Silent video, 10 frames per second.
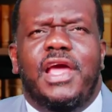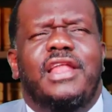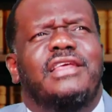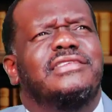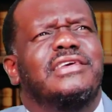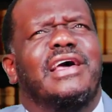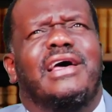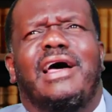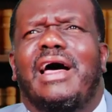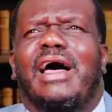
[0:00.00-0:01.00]
And he said,
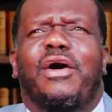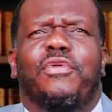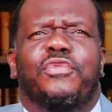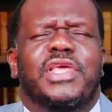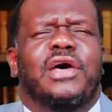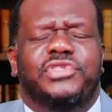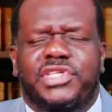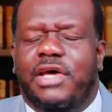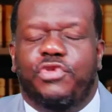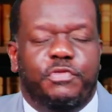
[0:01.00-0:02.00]
How? Okay, I'll
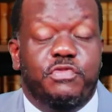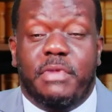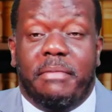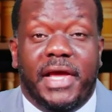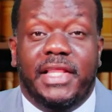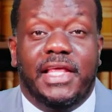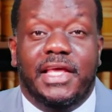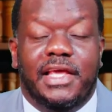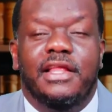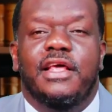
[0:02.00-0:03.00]
try. I'll not put my mind there
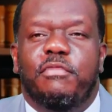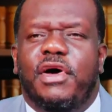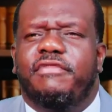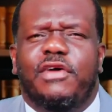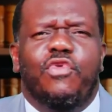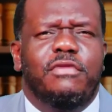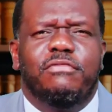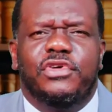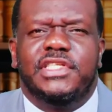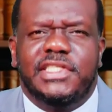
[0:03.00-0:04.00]
again. But after one
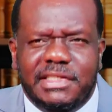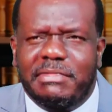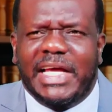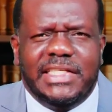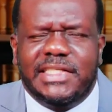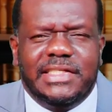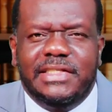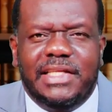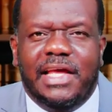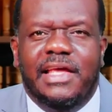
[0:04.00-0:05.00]
month, his mind is still
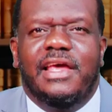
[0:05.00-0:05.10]
there.